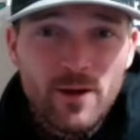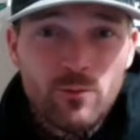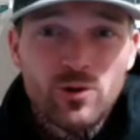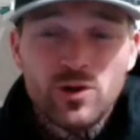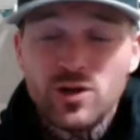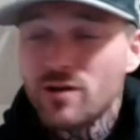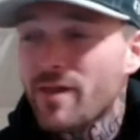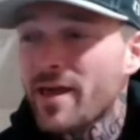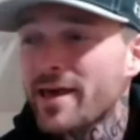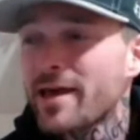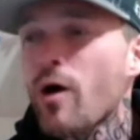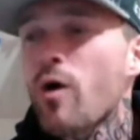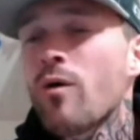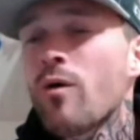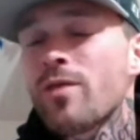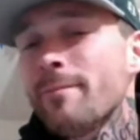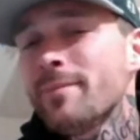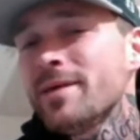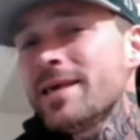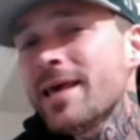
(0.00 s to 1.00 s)
where you're like, oh,
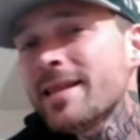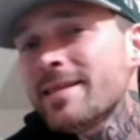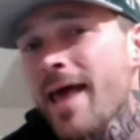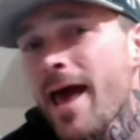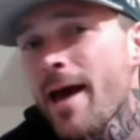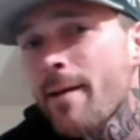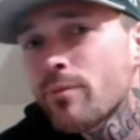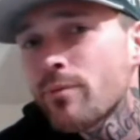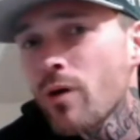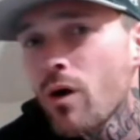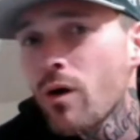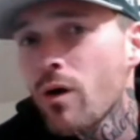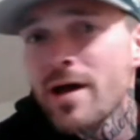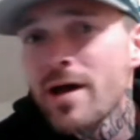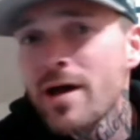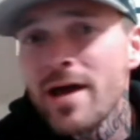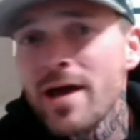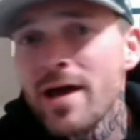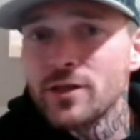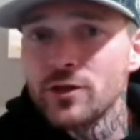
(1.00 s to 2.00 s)
let me get that, bro,
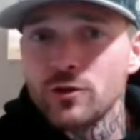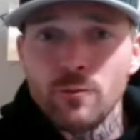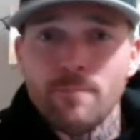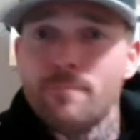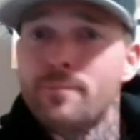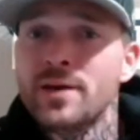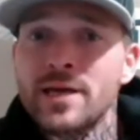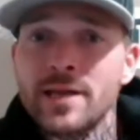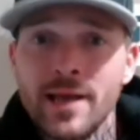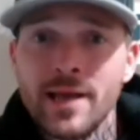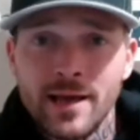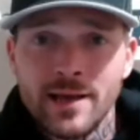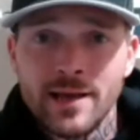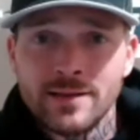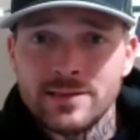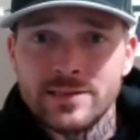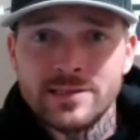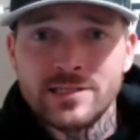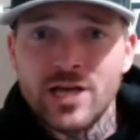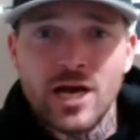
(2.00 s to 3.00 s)
and then you beat it
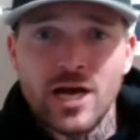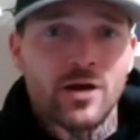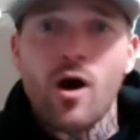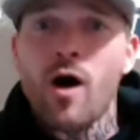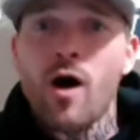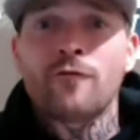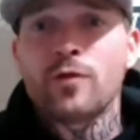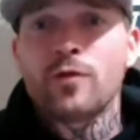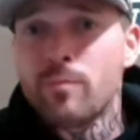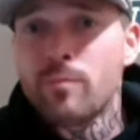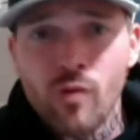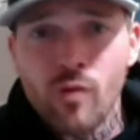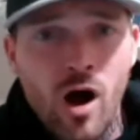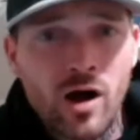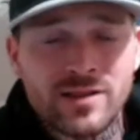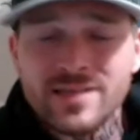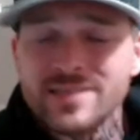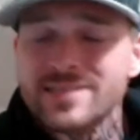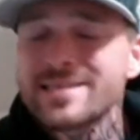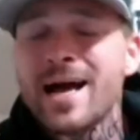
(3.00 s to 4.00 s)
and check off the
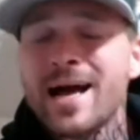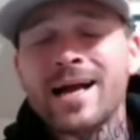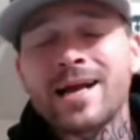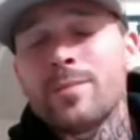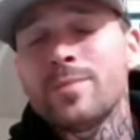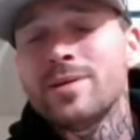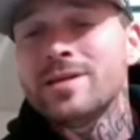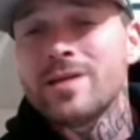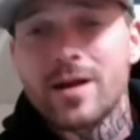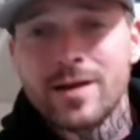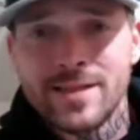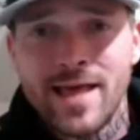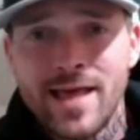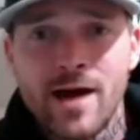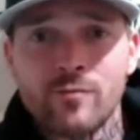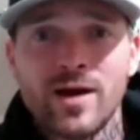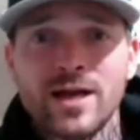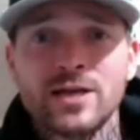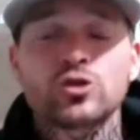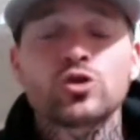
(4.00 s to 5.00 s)
block. There's not going to be none of
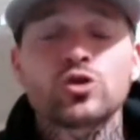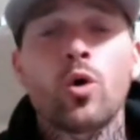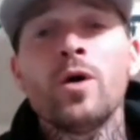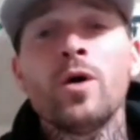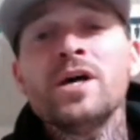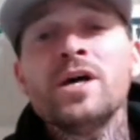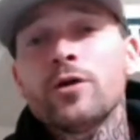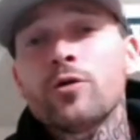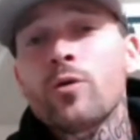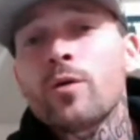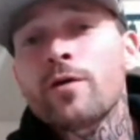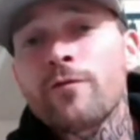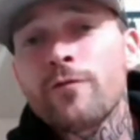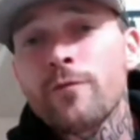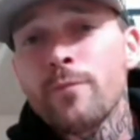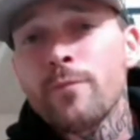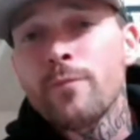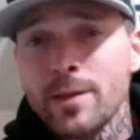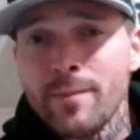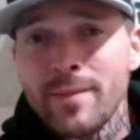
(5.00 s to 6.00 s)
that, right? So in order for
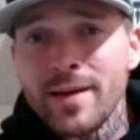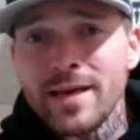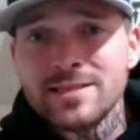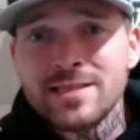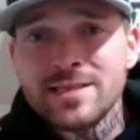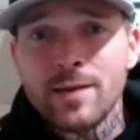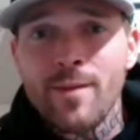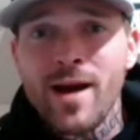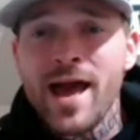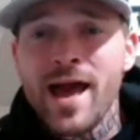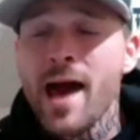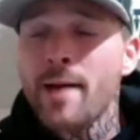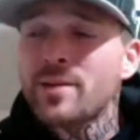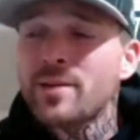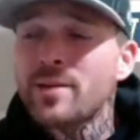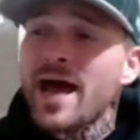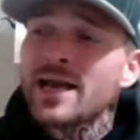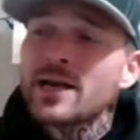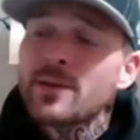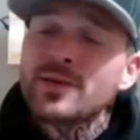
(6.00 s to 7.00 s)
me to maintain my
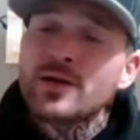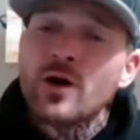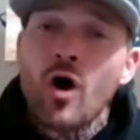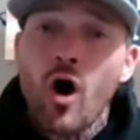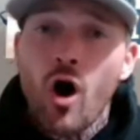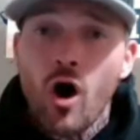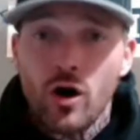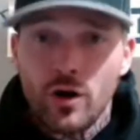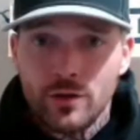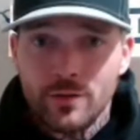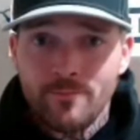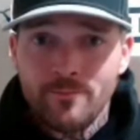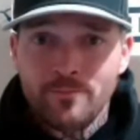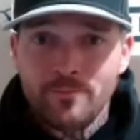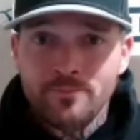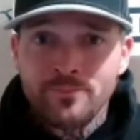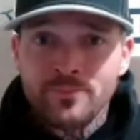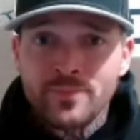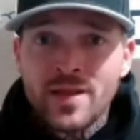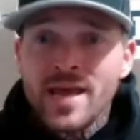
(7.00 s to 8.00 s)
habit, I had to be hard,
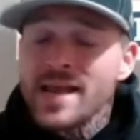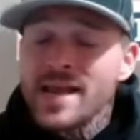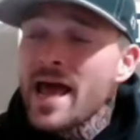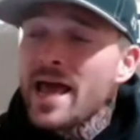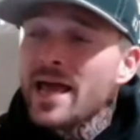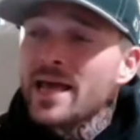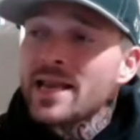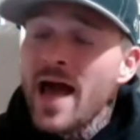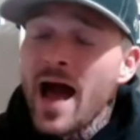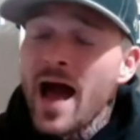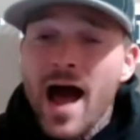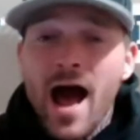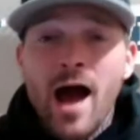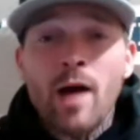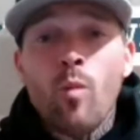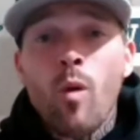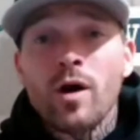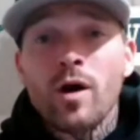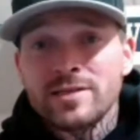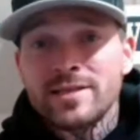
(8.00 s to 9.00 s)
and I
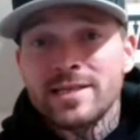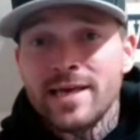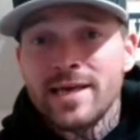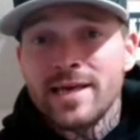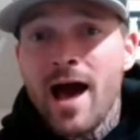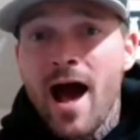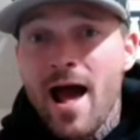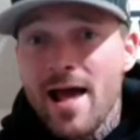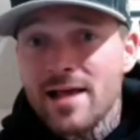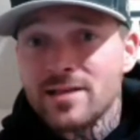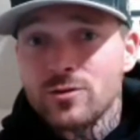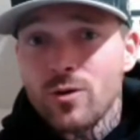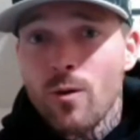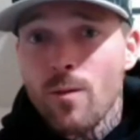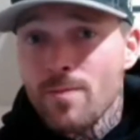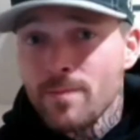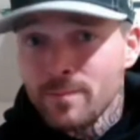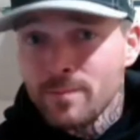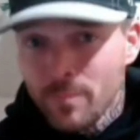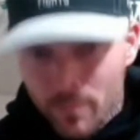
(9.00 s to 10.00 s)
wanted to get high.
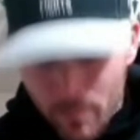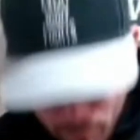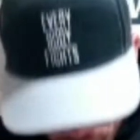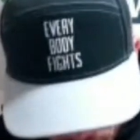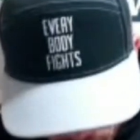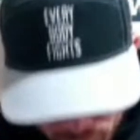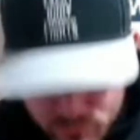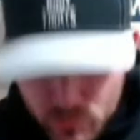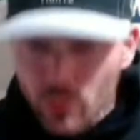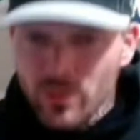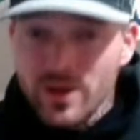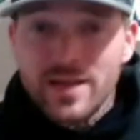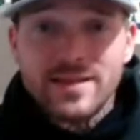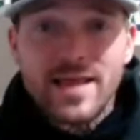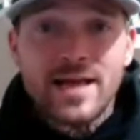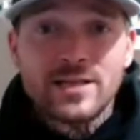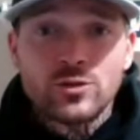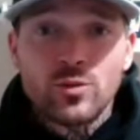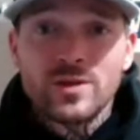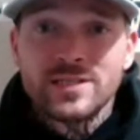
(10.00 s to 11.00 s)
So don't get
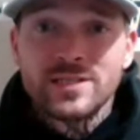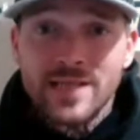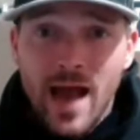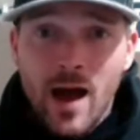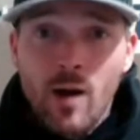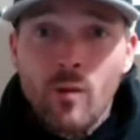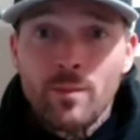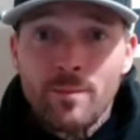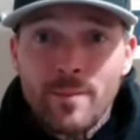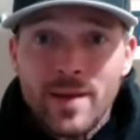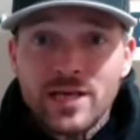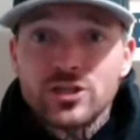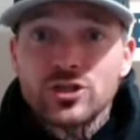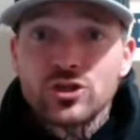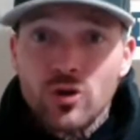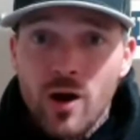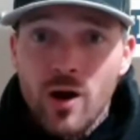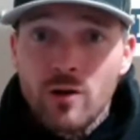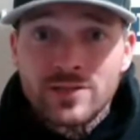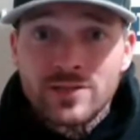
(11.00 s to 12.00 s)
that twisted. I would make
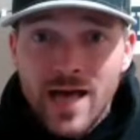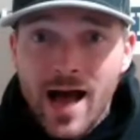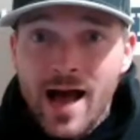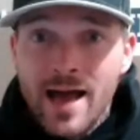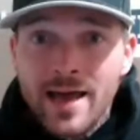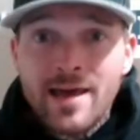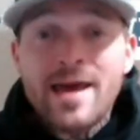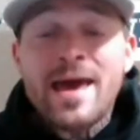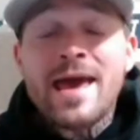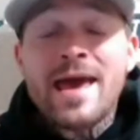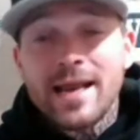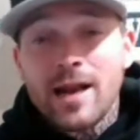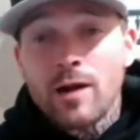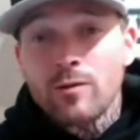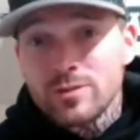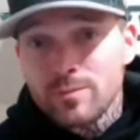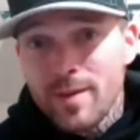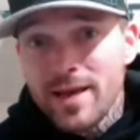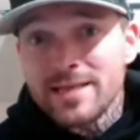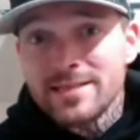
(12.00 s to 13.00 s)
sure I was high and I
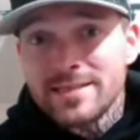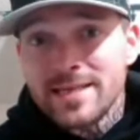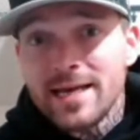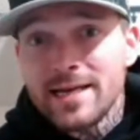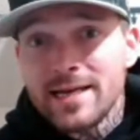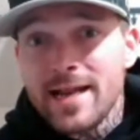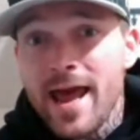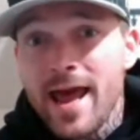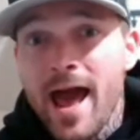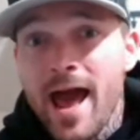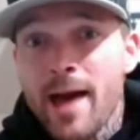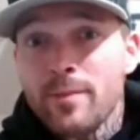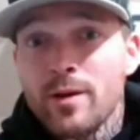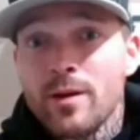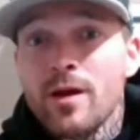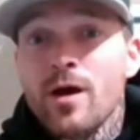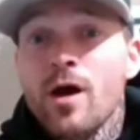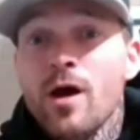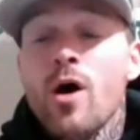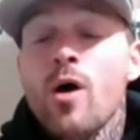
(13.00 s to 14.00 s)
was maintaining the
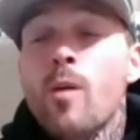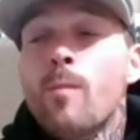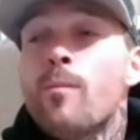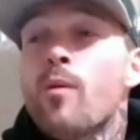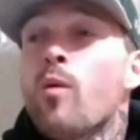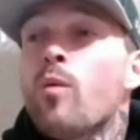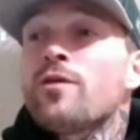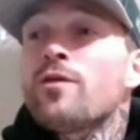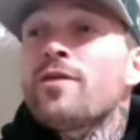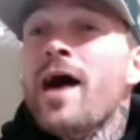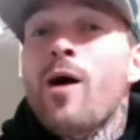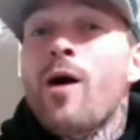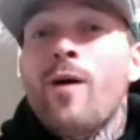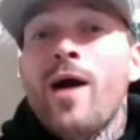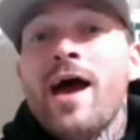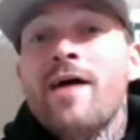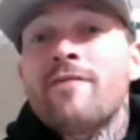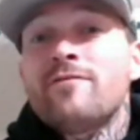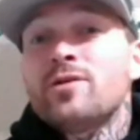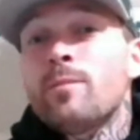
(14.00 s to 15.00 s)
habit, but without
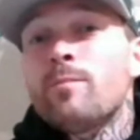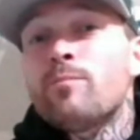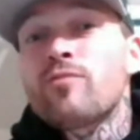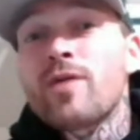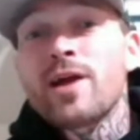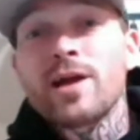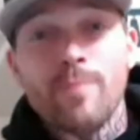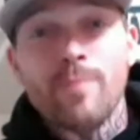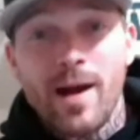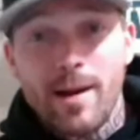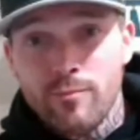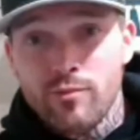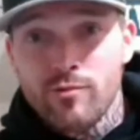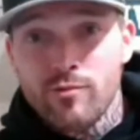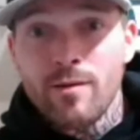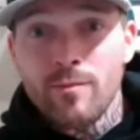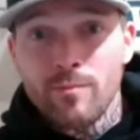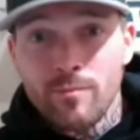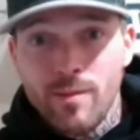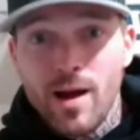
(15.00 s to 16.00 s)
having to break
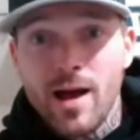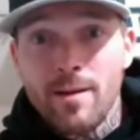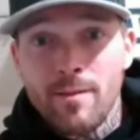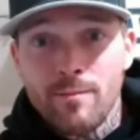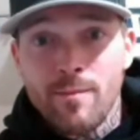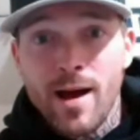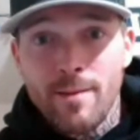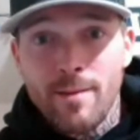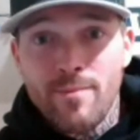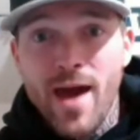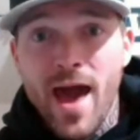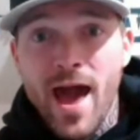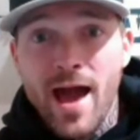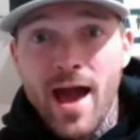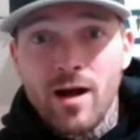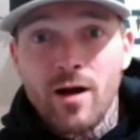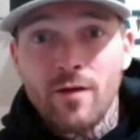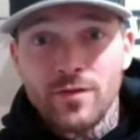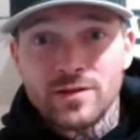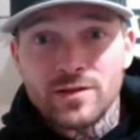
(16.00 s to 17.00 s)
my back
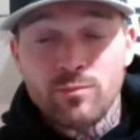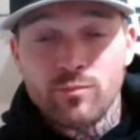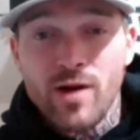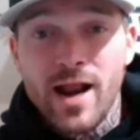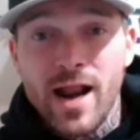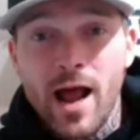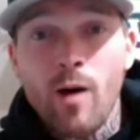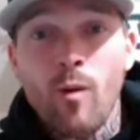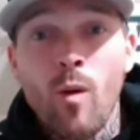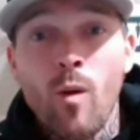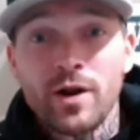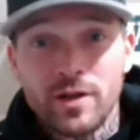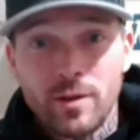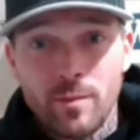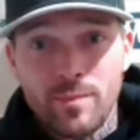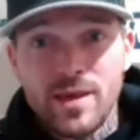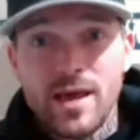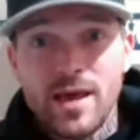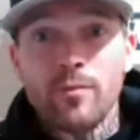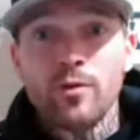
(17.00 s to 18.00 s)
on this bread. I wanted to
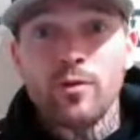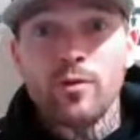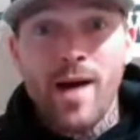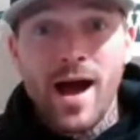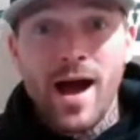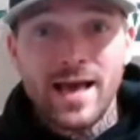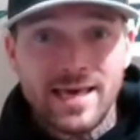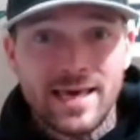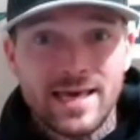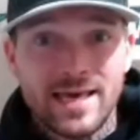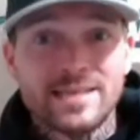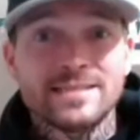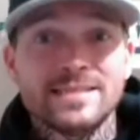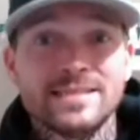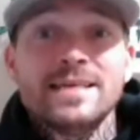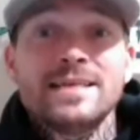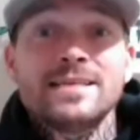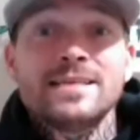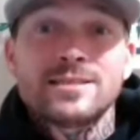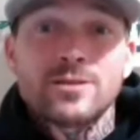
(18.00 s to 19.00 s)
be able to buy
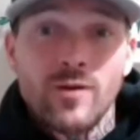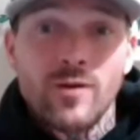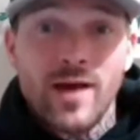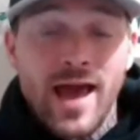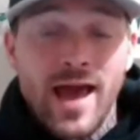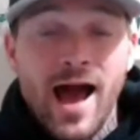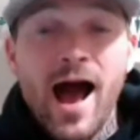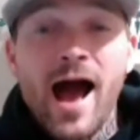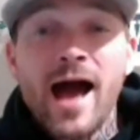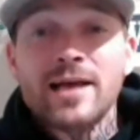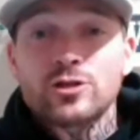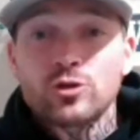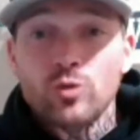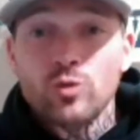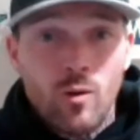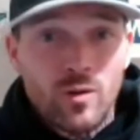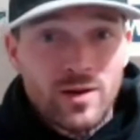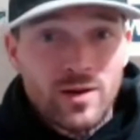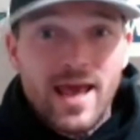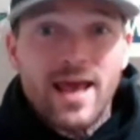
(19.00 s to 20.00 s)
canteen and still get high. So
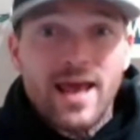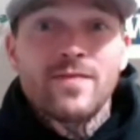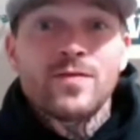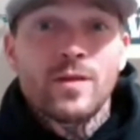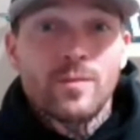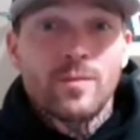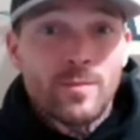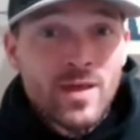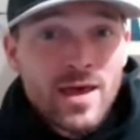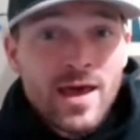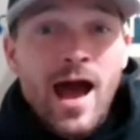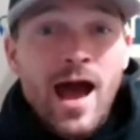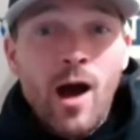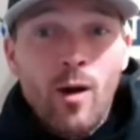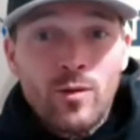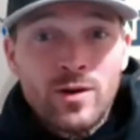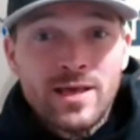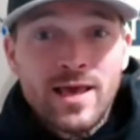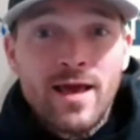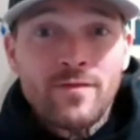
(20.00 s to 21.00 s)
I would get in
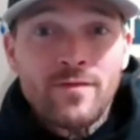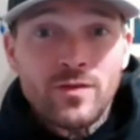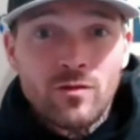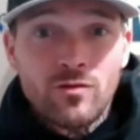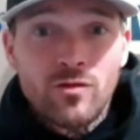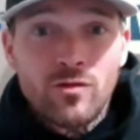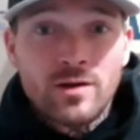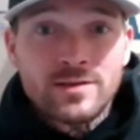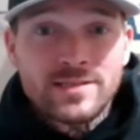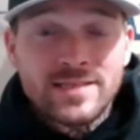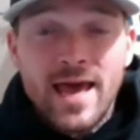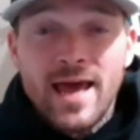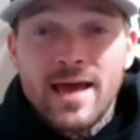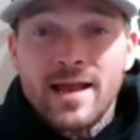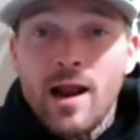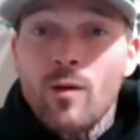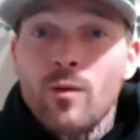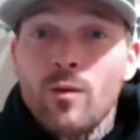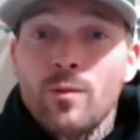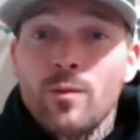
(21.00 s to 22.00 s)
the lug's
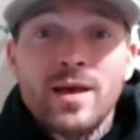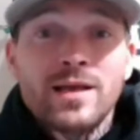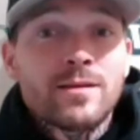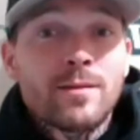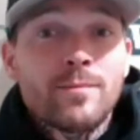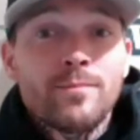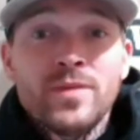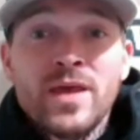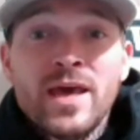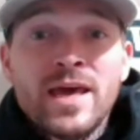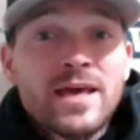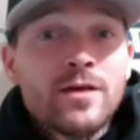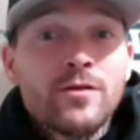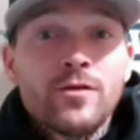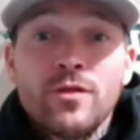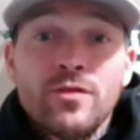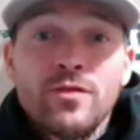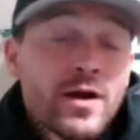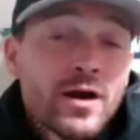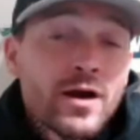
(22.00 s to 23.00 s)
head. I would make them,
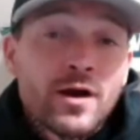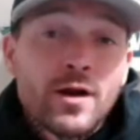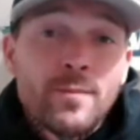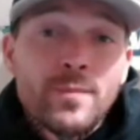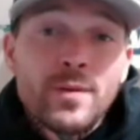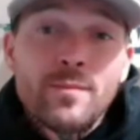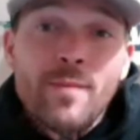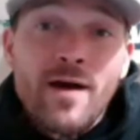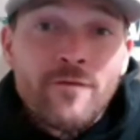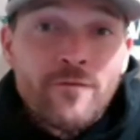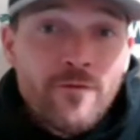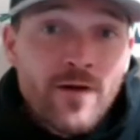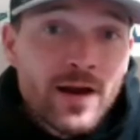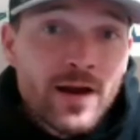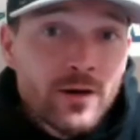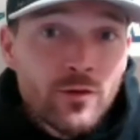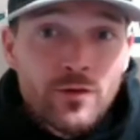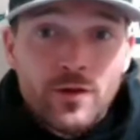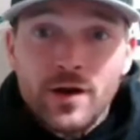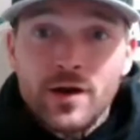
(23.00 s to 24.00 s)
either they're going to be my
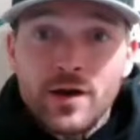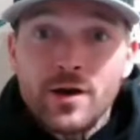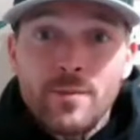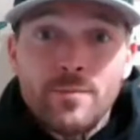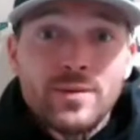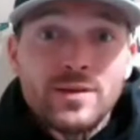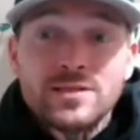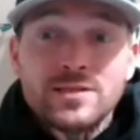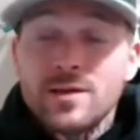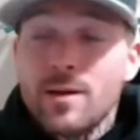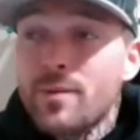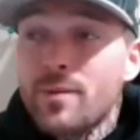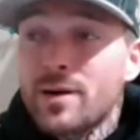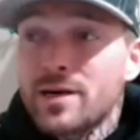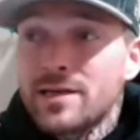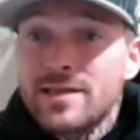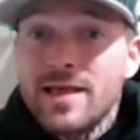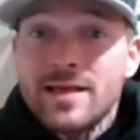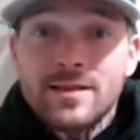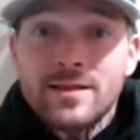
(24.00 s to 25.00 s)
friend, or they're going to be
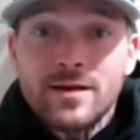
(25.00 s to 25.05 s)
somebody that